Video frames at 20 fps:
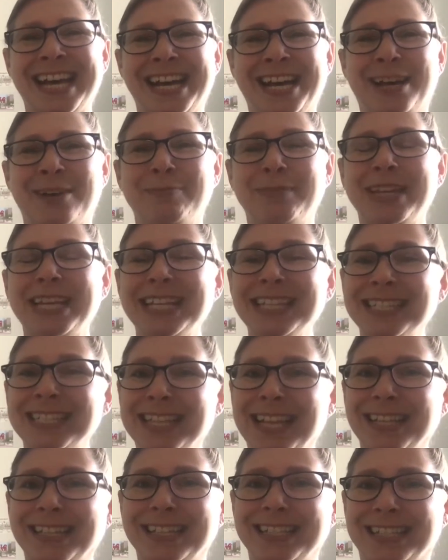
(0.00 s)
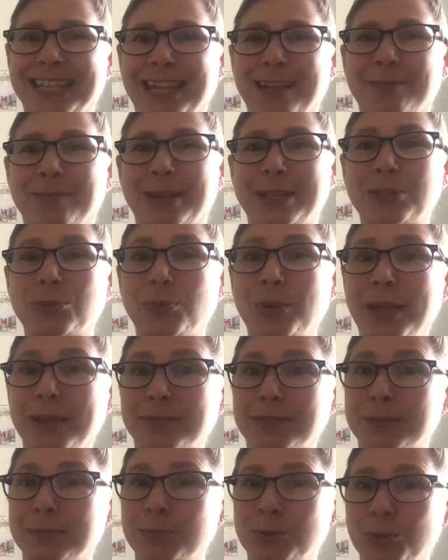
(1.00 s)
Inside the database, we
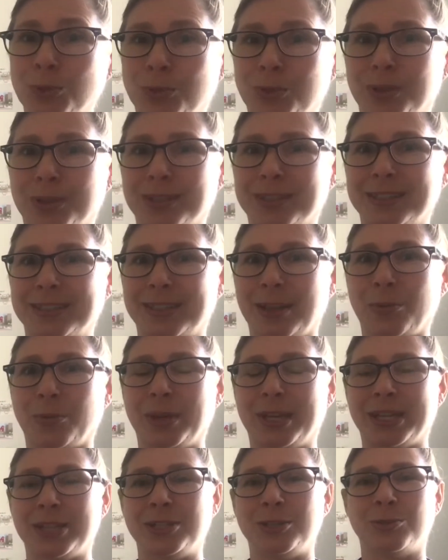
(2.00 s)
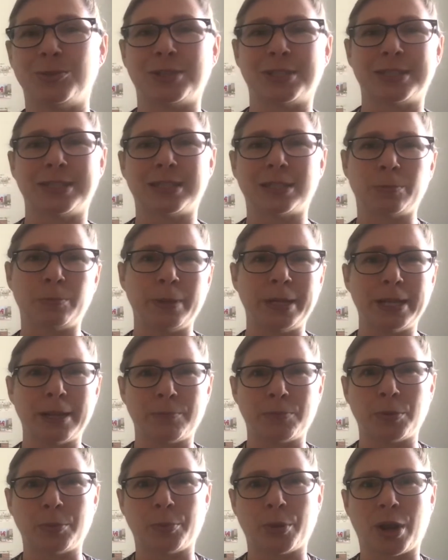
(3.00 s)
have some tools that we can use to speed
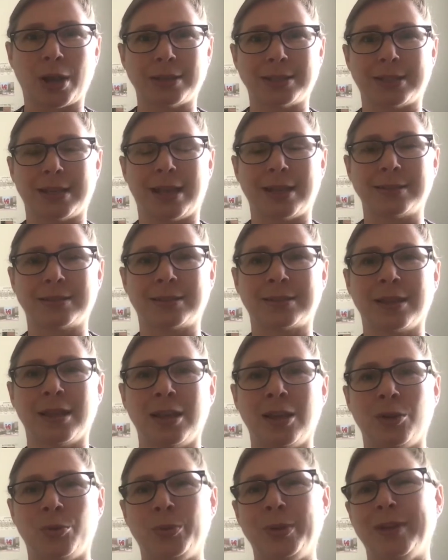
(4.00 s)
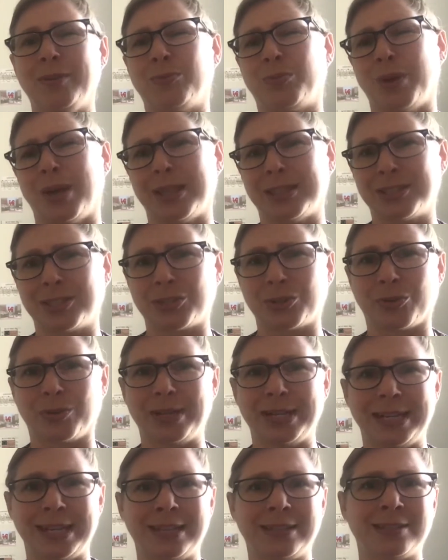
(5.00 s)
up the process. We have wealth
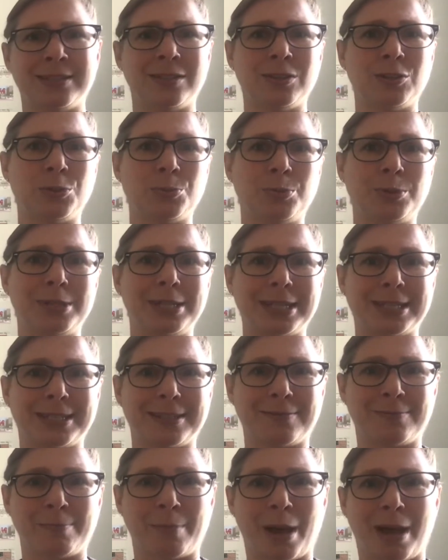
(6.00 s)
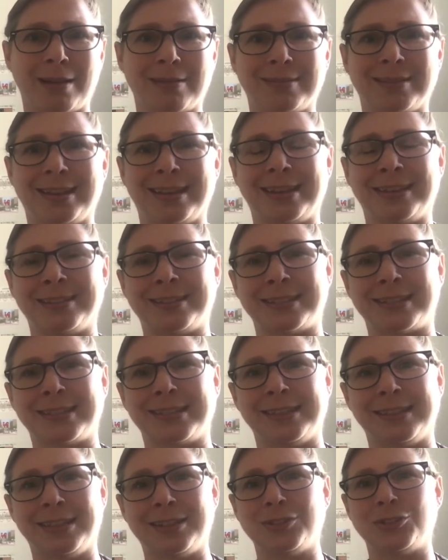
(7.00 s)
screenings, there's predictive
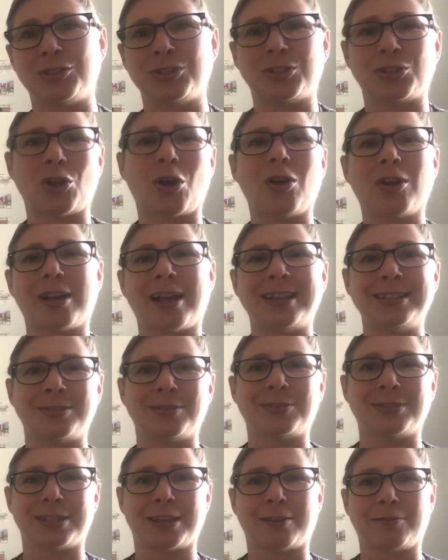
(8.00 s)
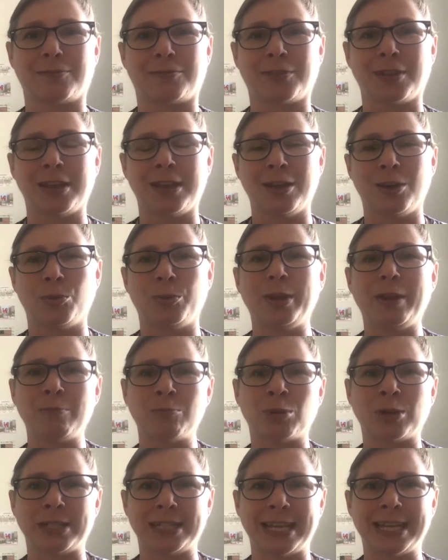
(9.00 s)
modeling, there's just all kinds of stuff. We have
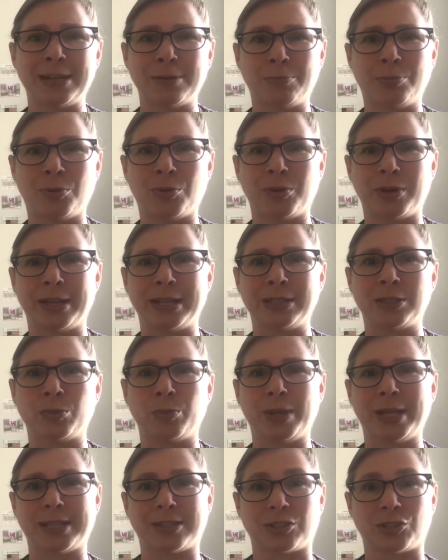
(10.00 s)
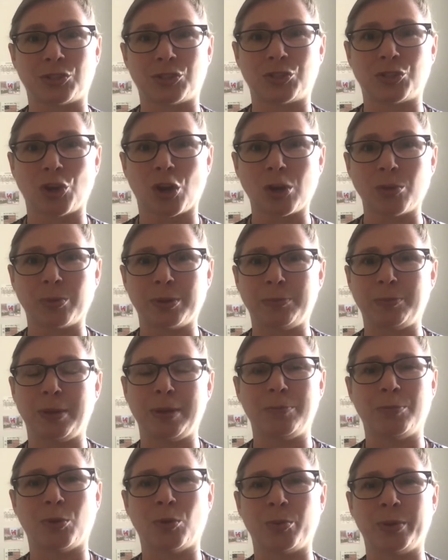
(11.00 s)
more data points, we get to start with
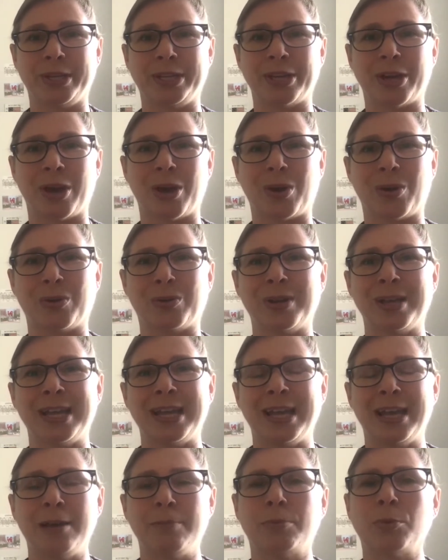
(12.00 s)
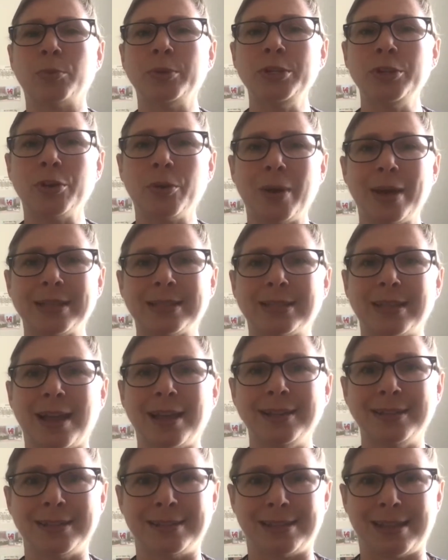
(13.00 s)
people we know. But when you go
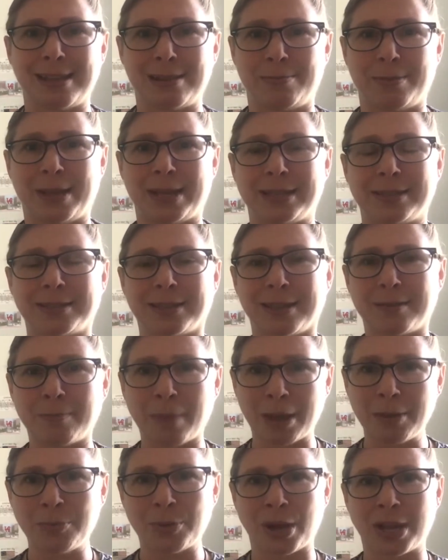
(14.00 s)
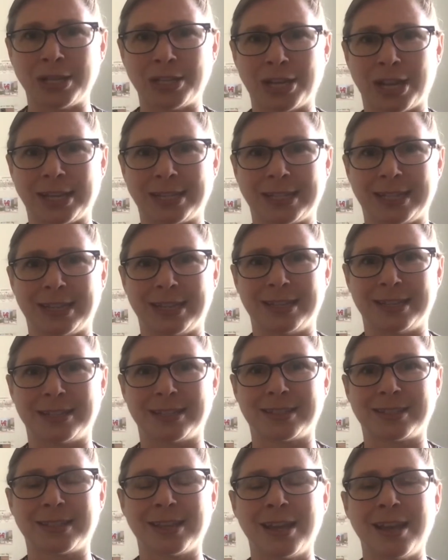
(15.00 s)
outside the database, like my project
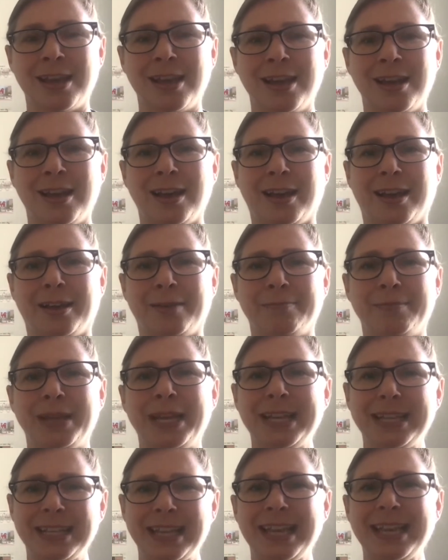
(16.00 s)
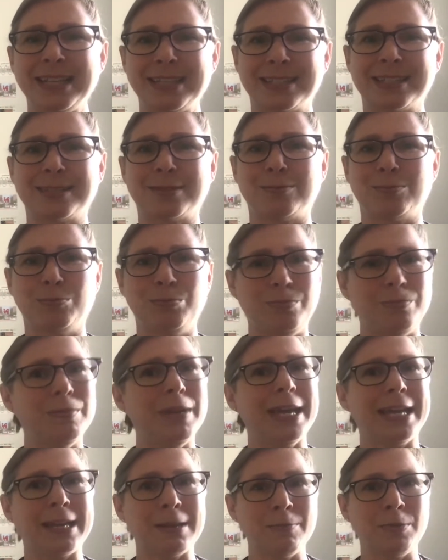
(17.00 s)
is,
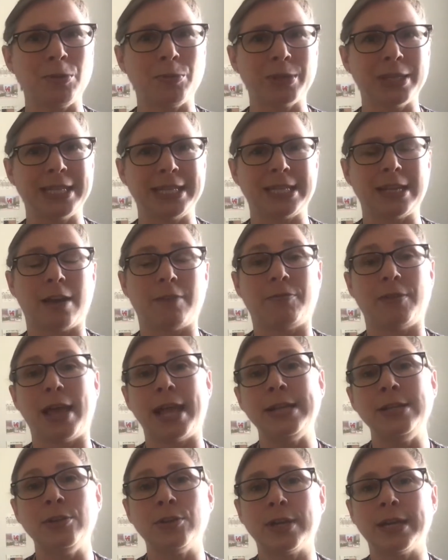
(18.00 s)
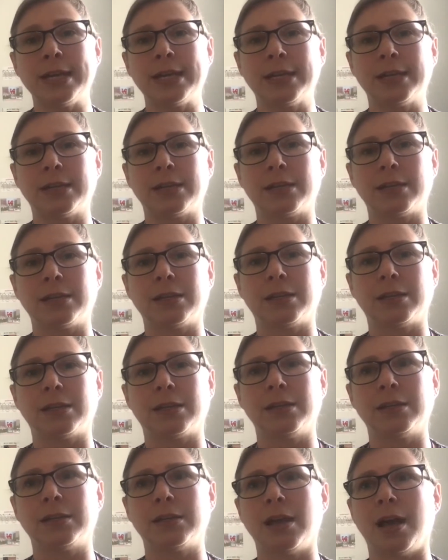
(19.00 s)
it can be really tough, and you can
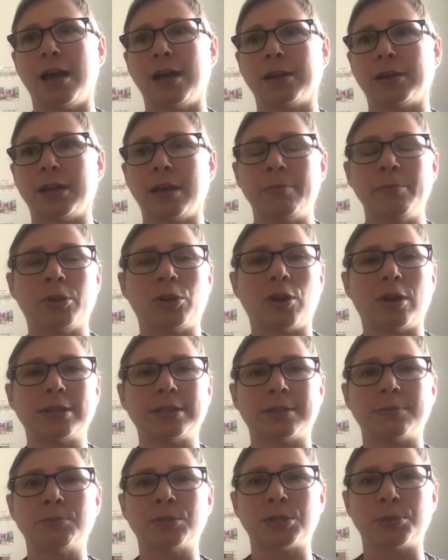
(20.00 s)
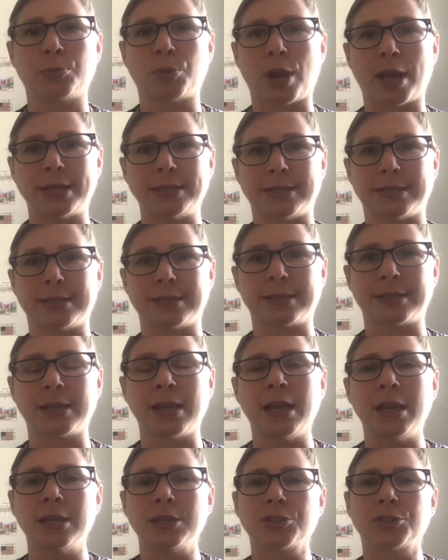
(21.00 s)
come across some surprises.
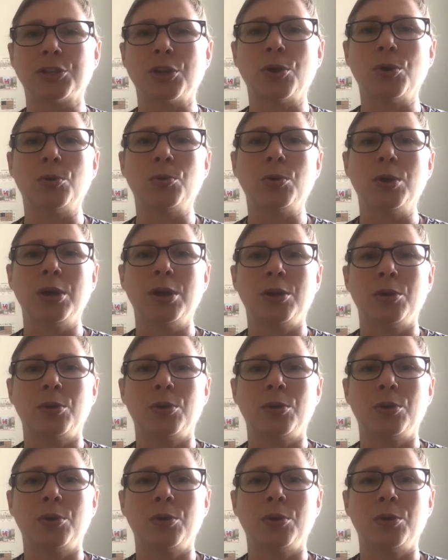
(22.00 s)
So